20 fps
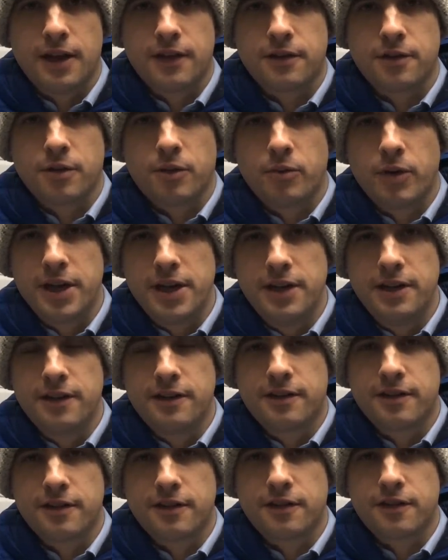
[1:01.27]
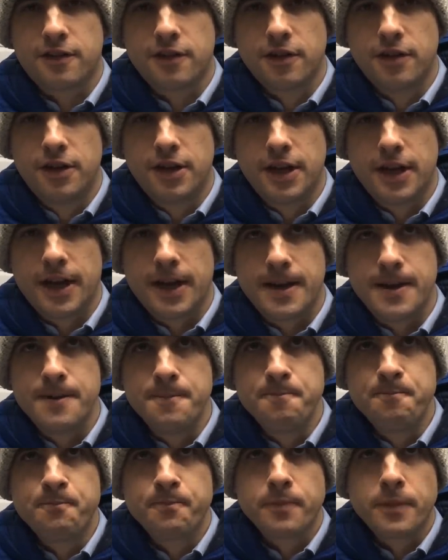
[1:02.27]
So I went into the Sunday,
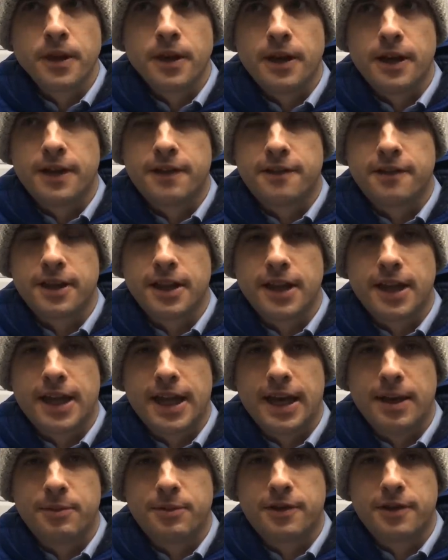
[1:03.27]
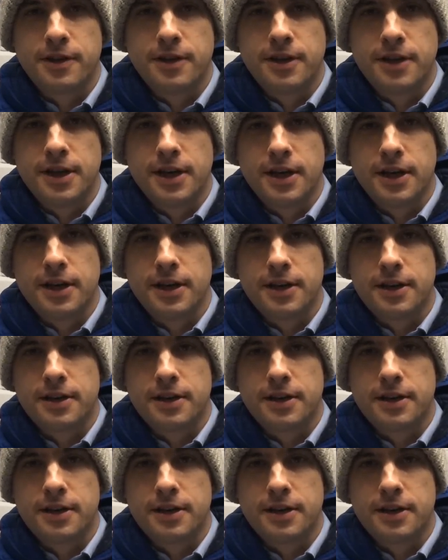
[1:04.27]
I had Salah captain, I